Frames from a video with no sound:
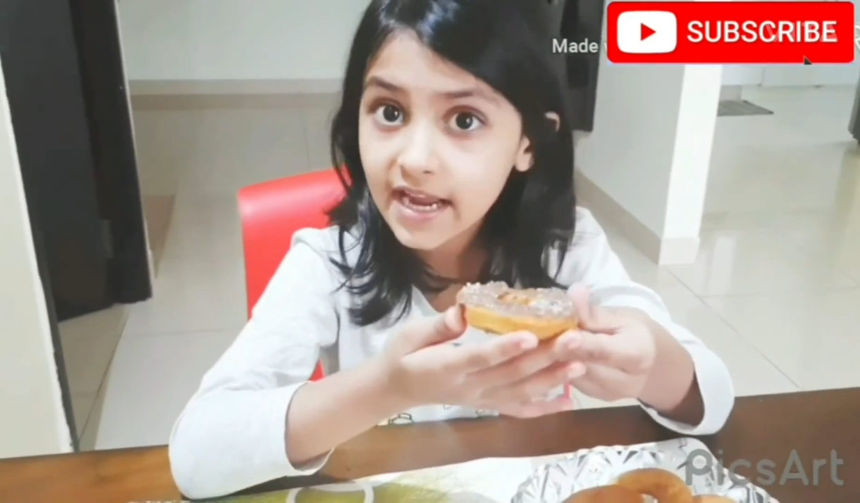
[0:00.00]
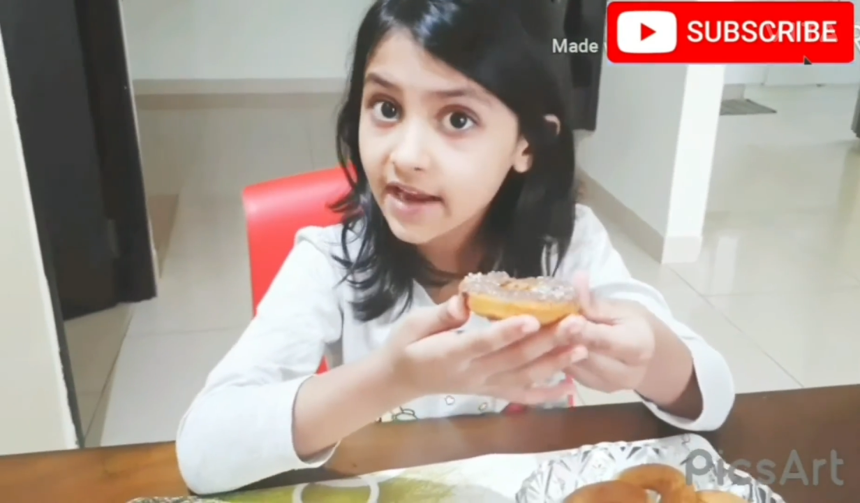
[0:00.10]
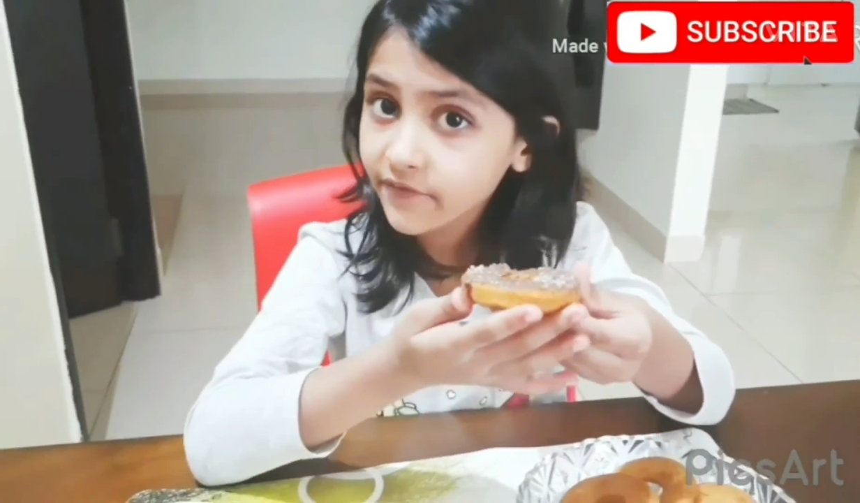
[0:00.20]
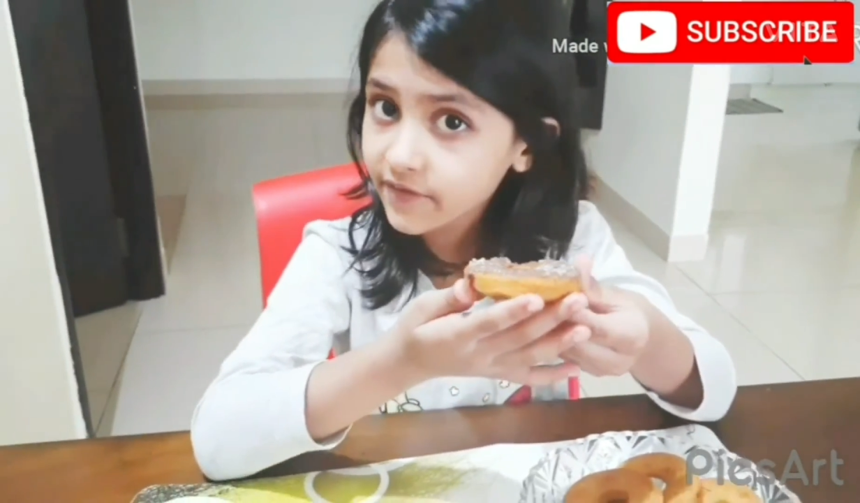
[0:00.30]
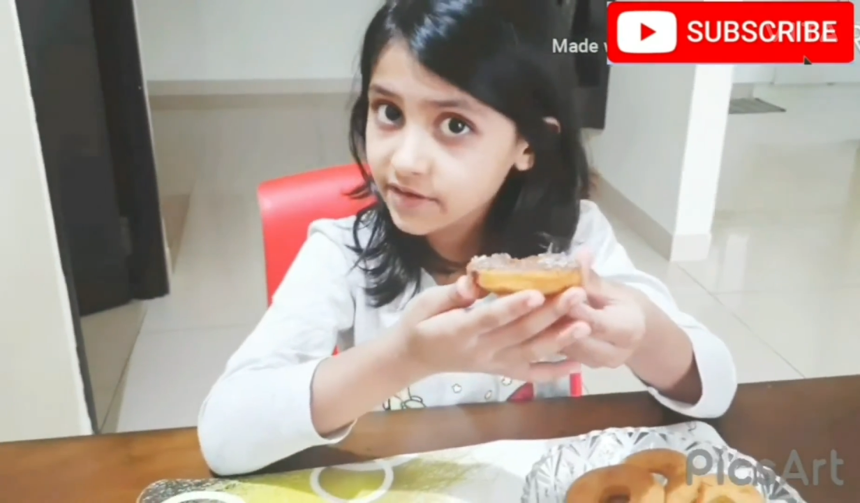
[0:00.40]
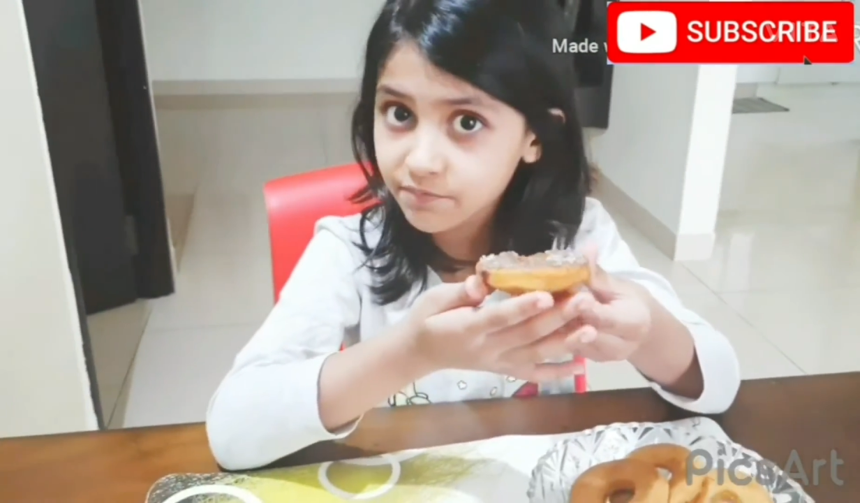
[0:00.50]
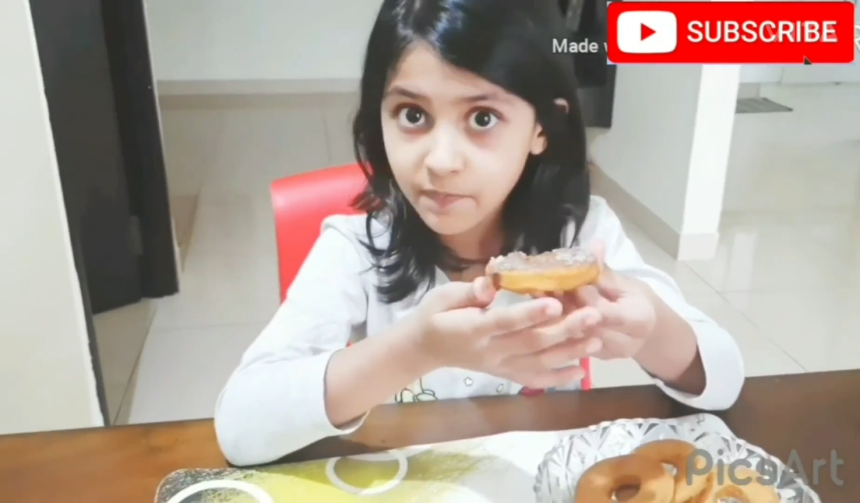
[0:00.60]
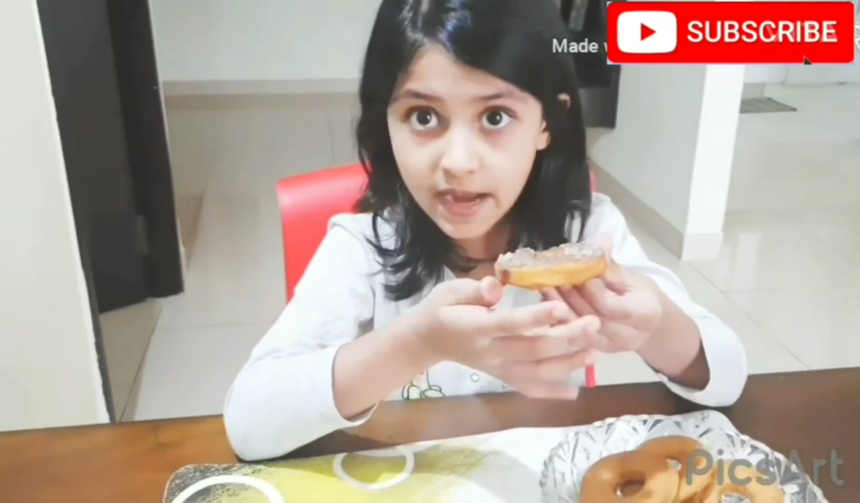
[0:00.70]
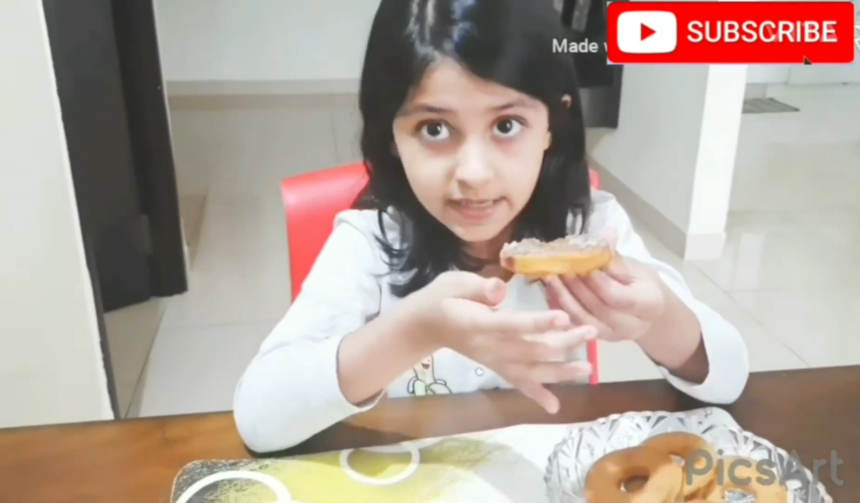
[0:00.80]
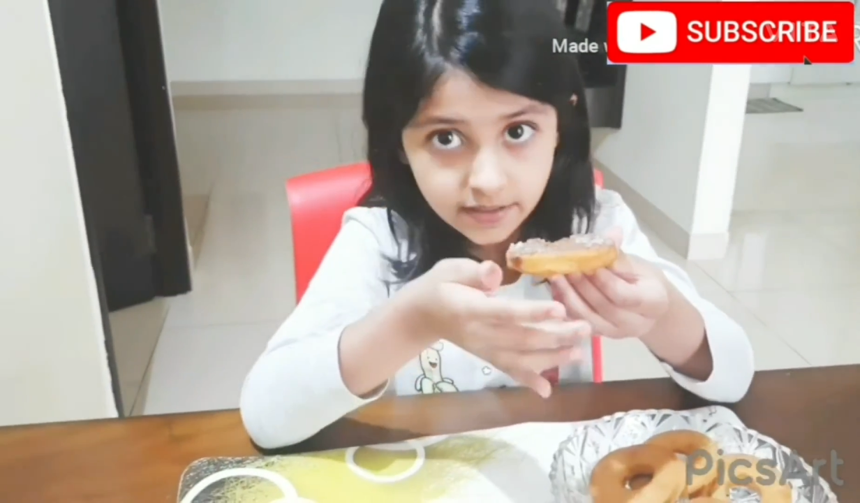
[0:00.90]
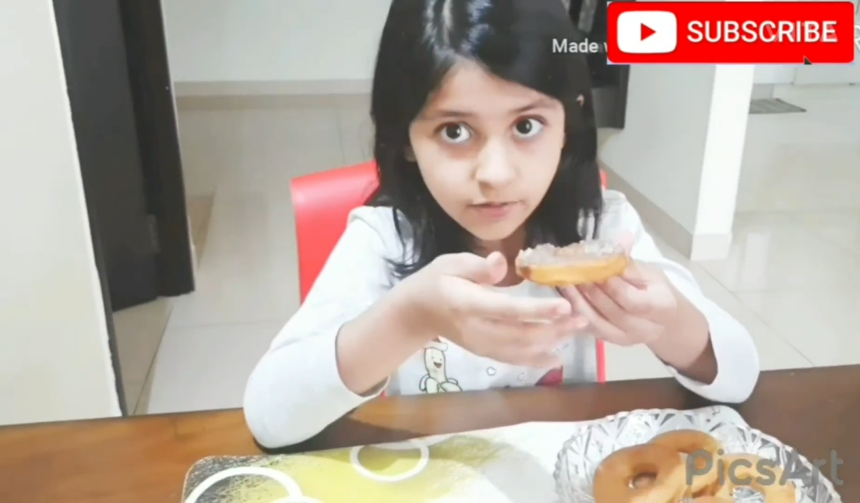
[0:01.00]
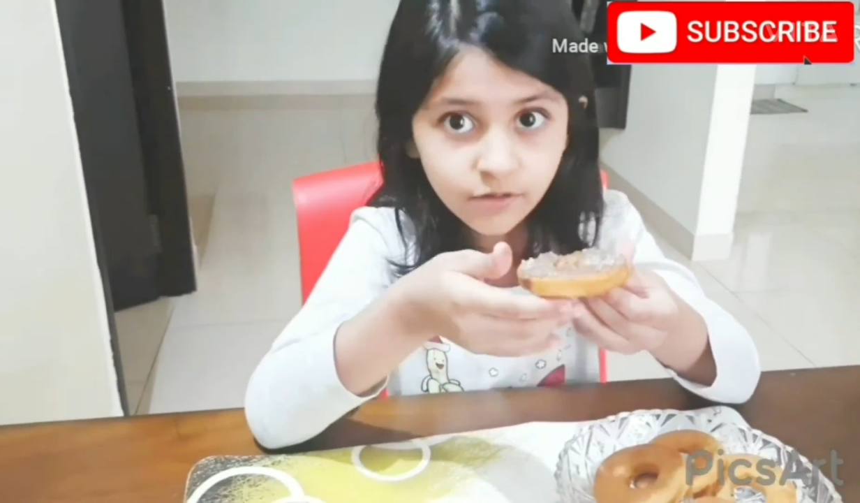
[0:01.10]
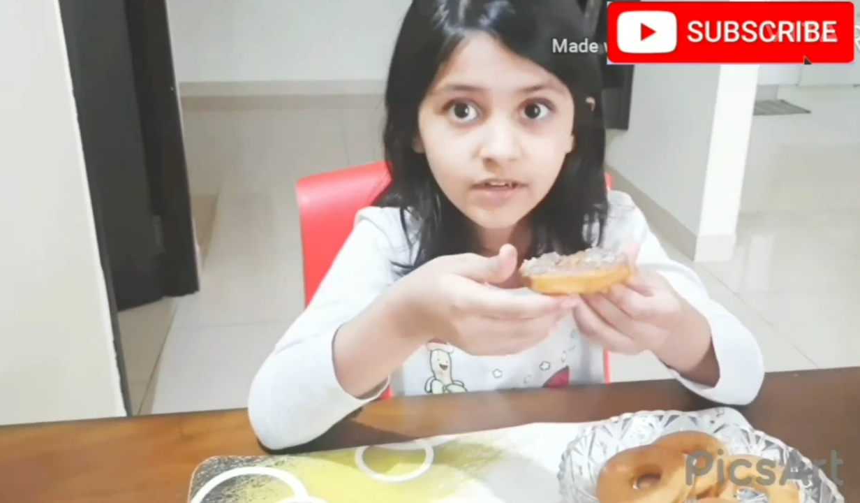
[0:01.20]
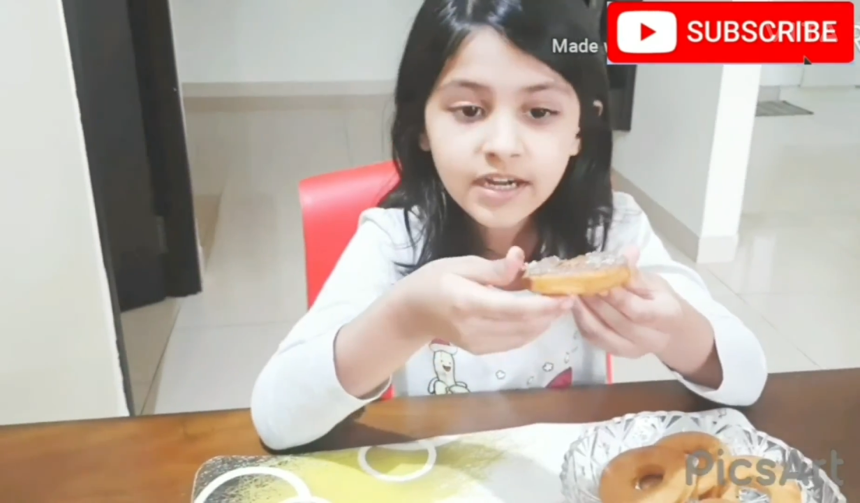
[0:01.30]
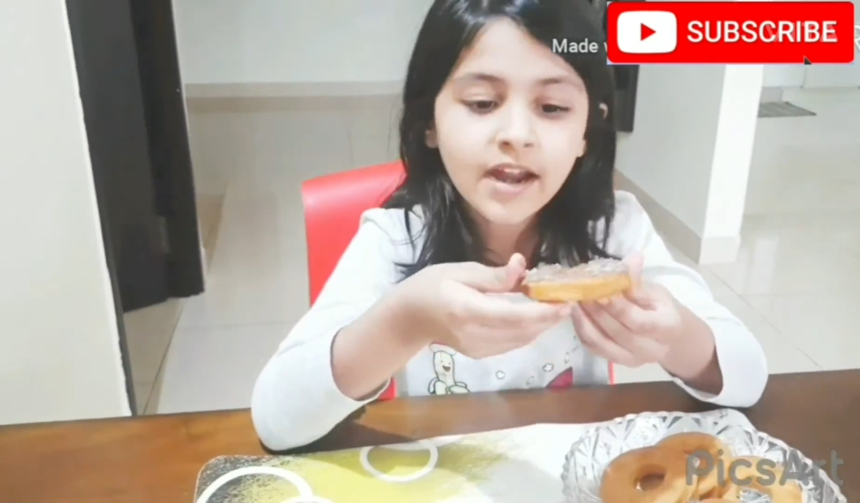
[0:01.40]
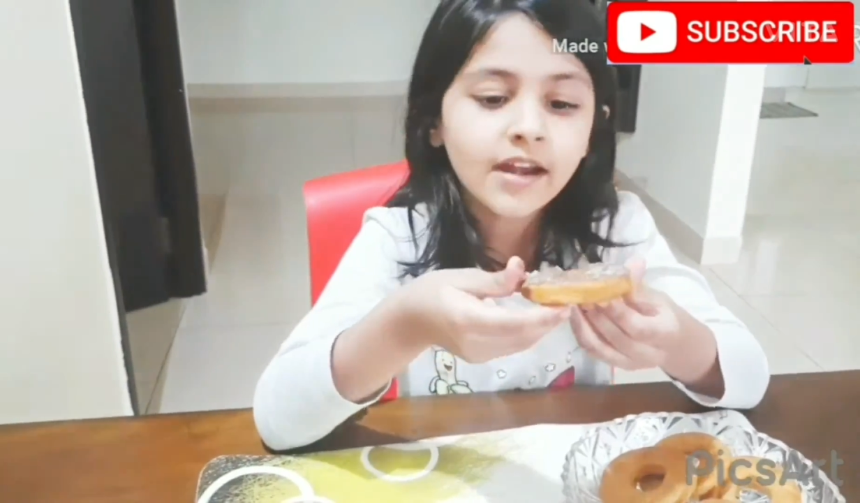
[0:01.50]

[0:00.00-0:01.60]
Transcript: If it baked good,